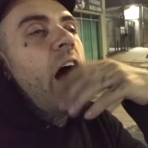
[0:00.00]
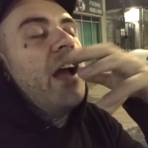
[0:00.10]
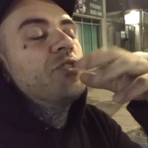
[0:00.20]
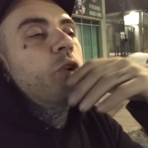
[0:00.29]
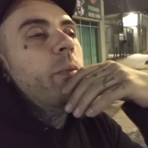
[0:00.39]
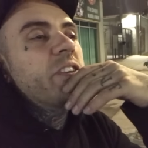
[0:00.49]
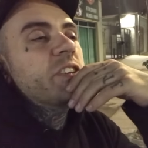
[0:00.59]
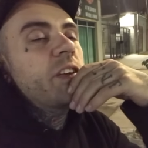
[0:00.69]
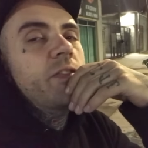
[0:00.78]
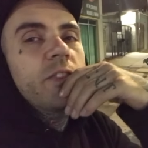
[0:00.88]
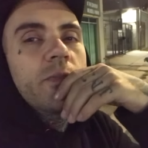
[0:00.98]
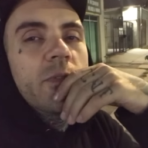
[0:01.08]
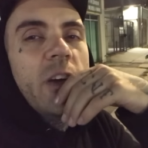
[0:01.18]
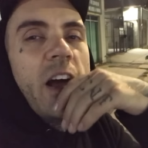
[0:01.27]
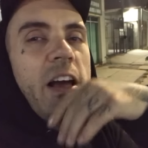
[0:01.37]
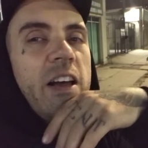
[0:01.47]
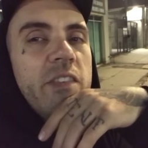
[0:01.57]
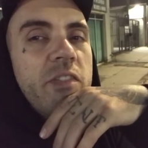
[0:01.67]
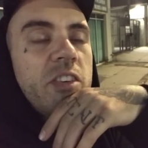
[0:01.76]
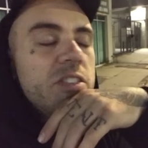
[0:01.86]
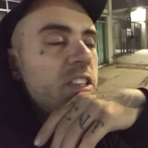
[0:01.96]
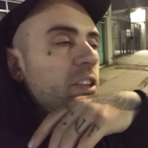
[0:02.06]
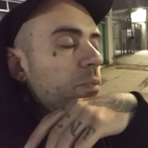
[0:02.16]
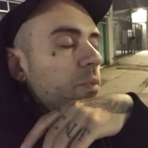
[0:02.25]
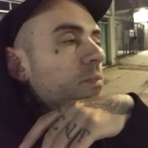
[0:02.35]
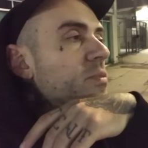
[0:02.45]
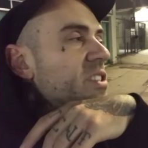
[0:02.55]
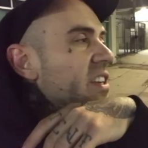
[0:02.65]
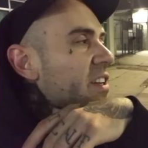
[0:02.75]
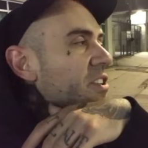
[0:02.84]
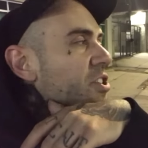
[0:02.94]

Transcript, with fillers: I enjoyed myself. I fell asleep sitting in a